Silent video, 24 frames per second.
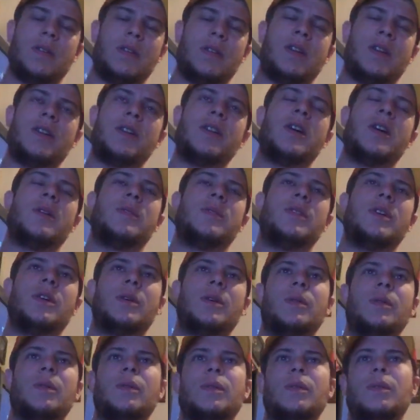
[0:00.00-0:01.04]
Or
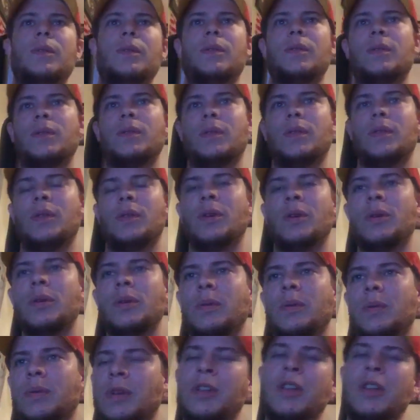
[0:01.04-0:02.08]
no.
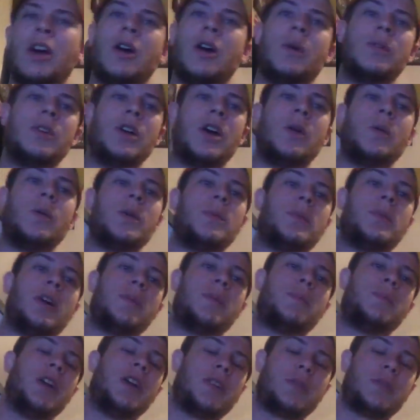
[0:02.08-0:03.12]
We
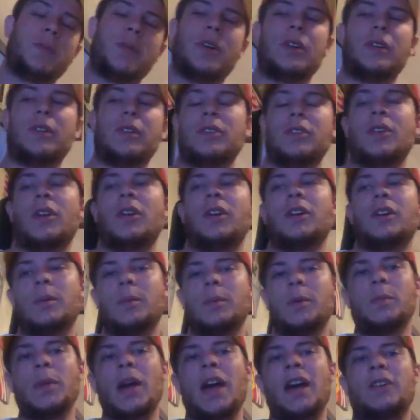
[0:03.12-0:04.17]
played Pittsburgh. Sorry,
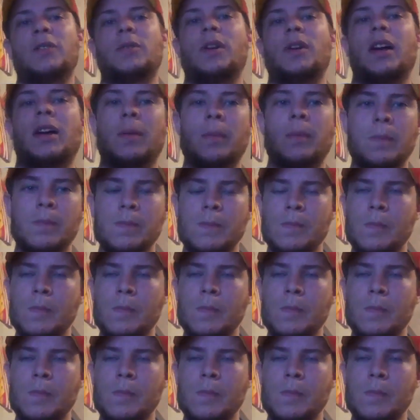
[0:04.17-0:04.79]
let me backtrack.